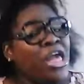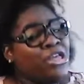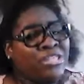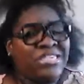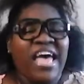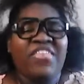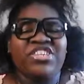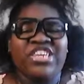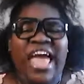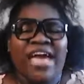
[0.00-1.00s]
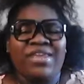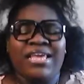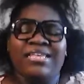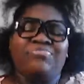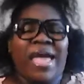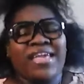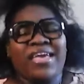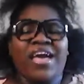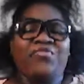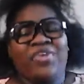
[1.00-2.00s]
Southern Charity's
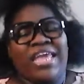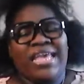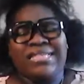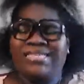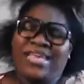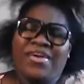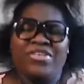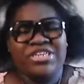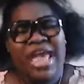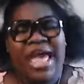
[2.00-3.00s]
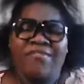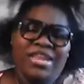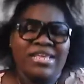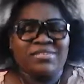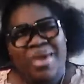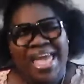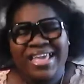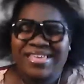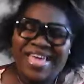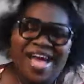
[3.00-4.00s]
Bakery. Southern Charity's
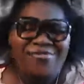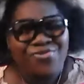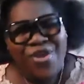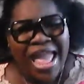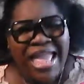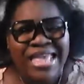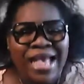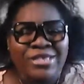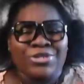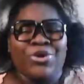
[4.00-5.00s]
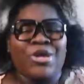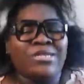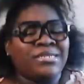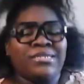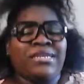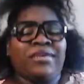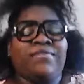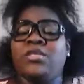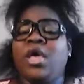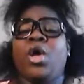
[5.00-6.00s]
Bakery. Yes, Dawns and
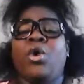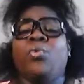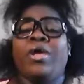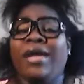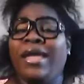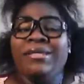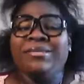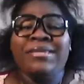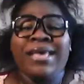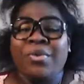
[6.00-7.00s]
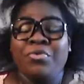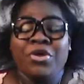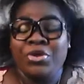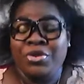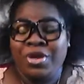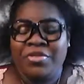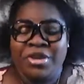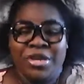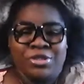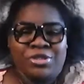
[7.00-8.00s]
Divas. We are here today with another
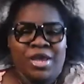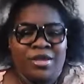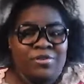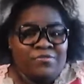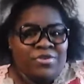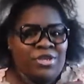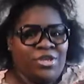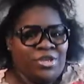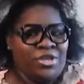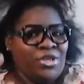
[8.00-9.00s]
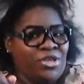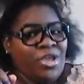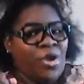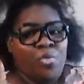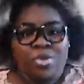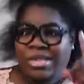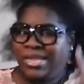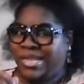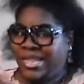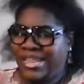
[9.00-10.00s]
exciting video.
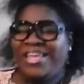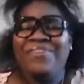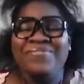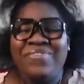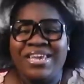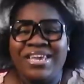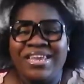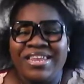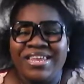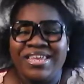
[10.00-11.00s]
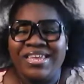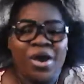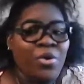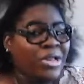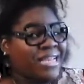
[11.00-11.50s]
Video.